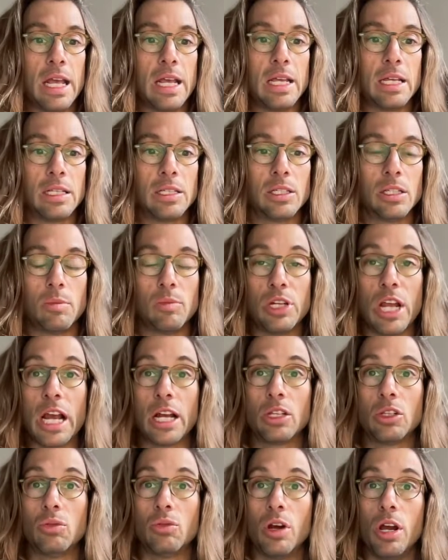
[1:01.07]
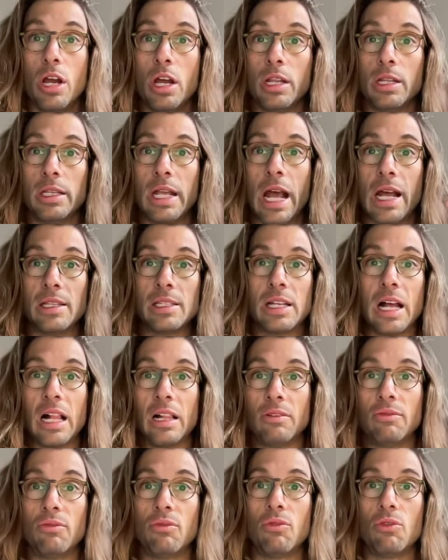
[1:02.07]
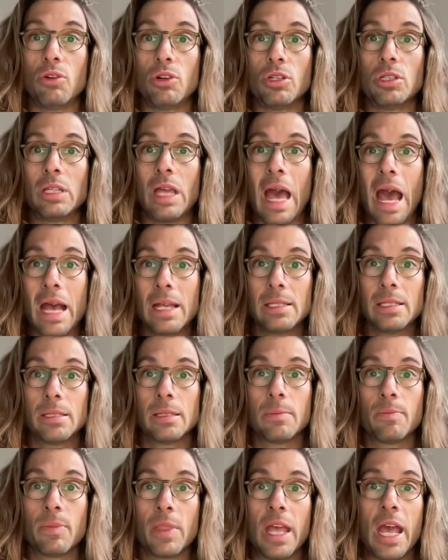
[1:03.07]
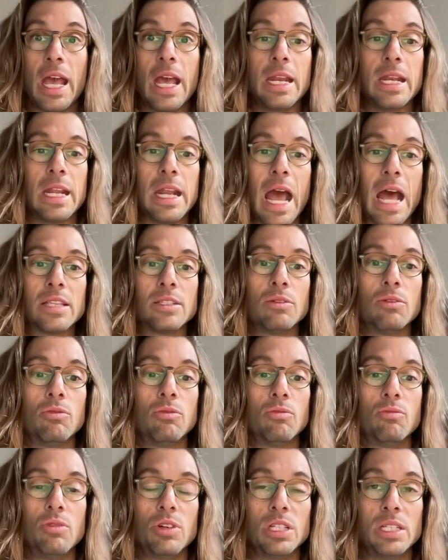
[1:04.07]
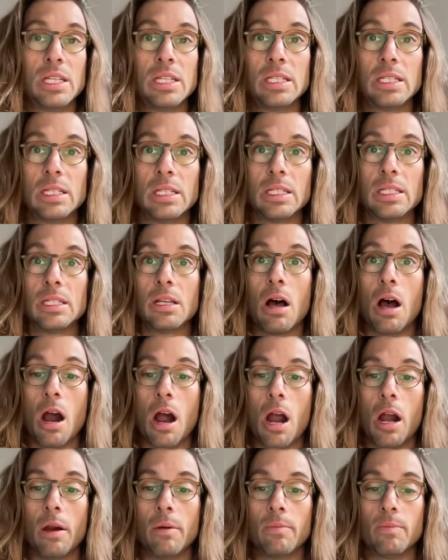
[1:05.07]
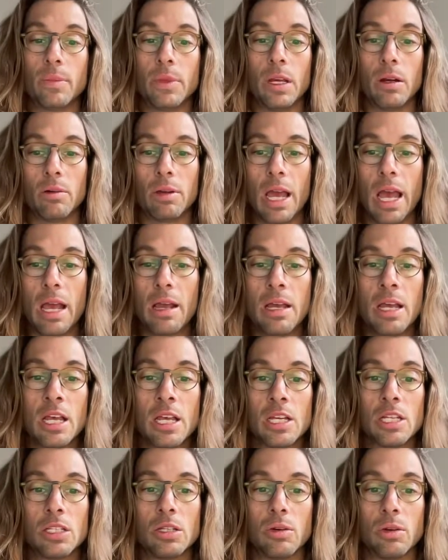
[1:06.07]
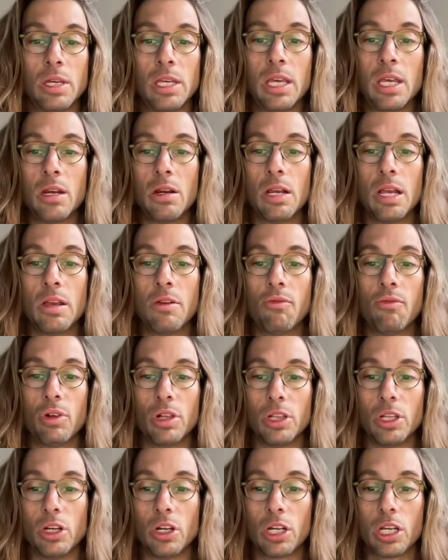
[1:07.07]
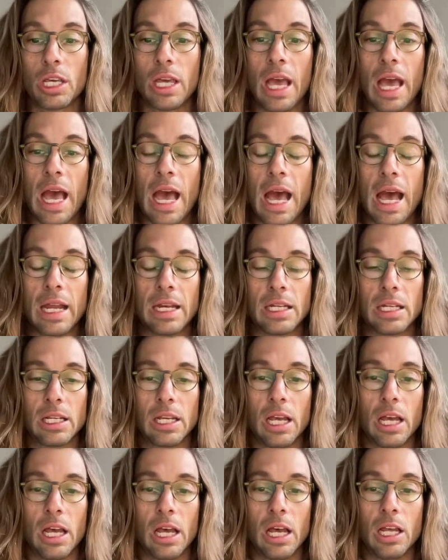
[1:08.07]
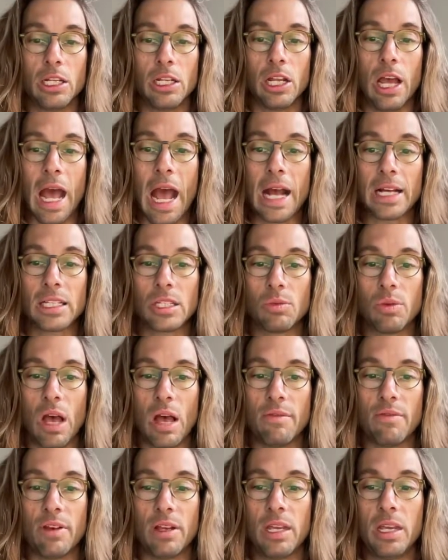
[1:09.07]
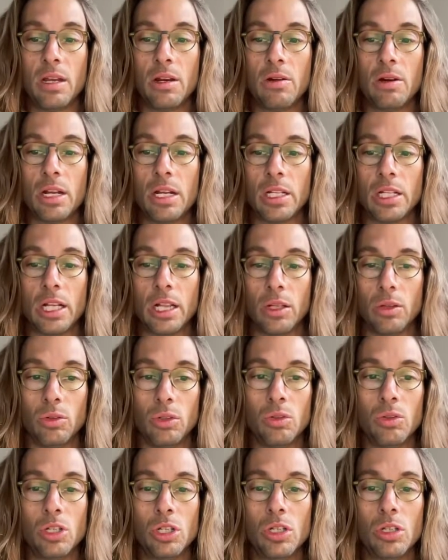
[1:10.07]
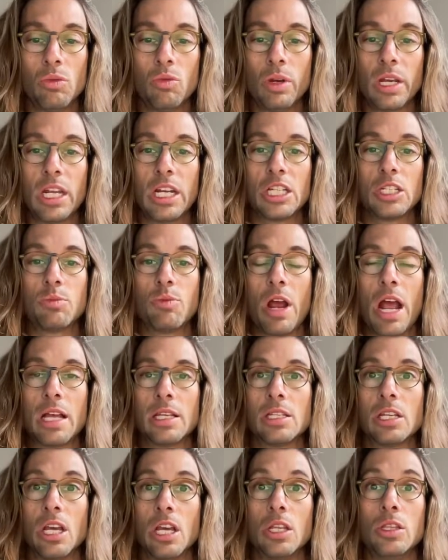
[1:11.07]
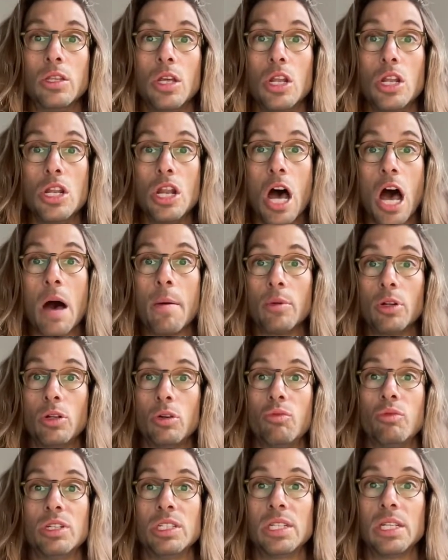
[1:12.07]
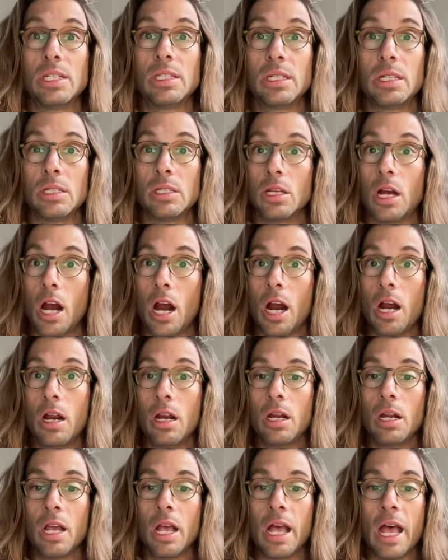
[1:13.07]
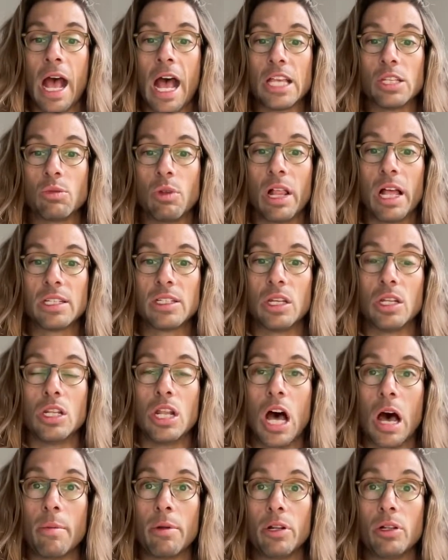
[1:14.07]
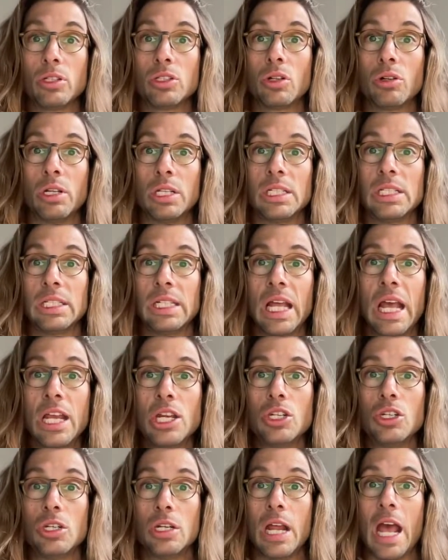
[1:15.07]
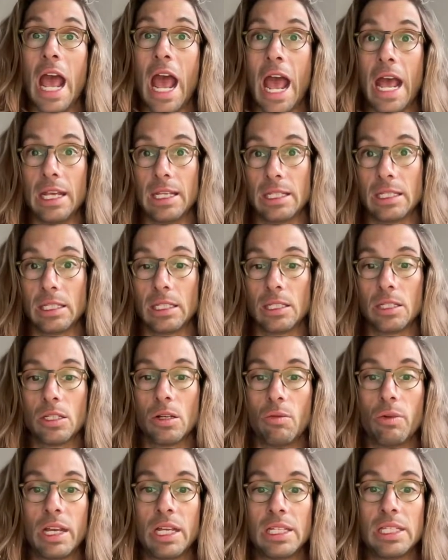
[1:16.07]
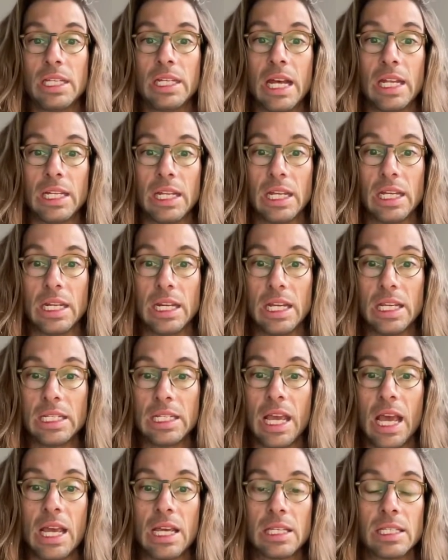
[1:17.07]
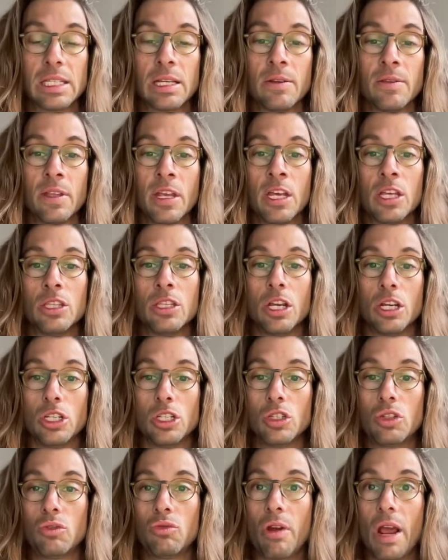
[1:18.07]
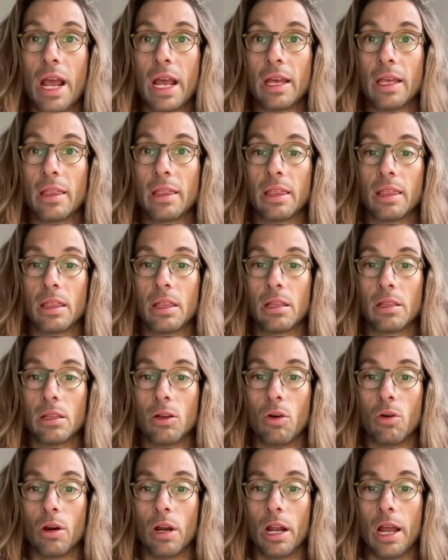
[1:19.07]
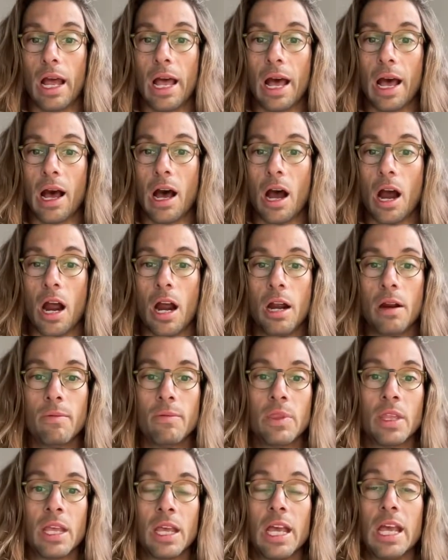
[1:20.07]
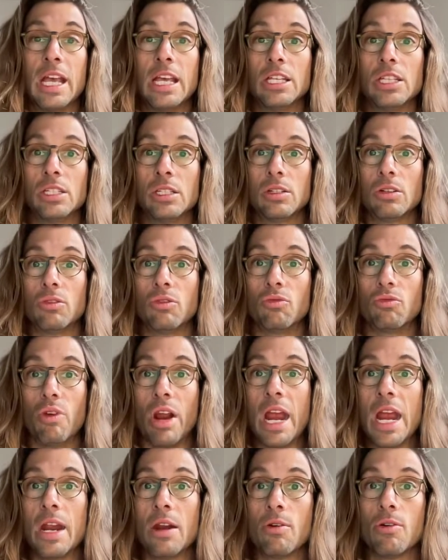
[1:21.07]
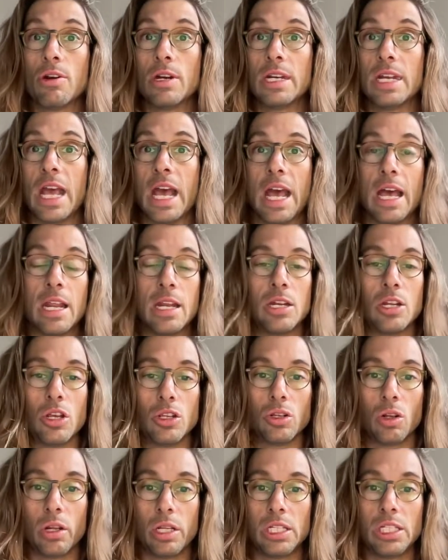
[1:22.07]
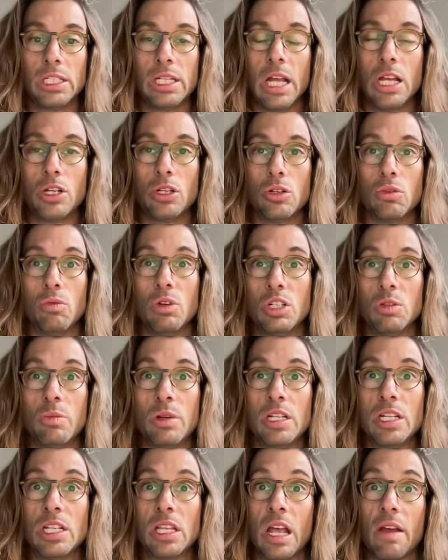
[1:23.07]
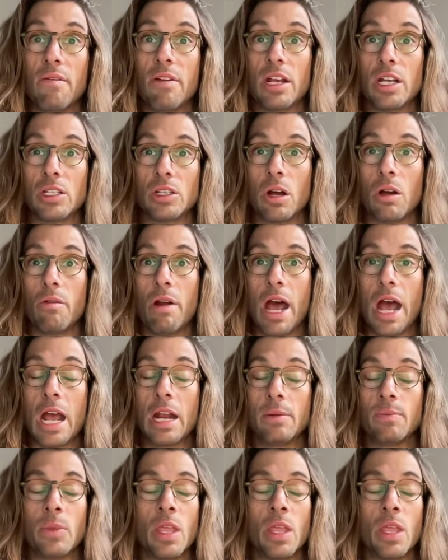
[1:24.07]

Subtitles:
is subject to a tensile force S and that has a resistance R. Okay, so here if we look at the axis we have here in kilonewton, we can express the nominal resistance R as well as the nominal solicitation S. So we can see that in this case, the strength, or R, is greater than the solicitation, which means that everything is all right.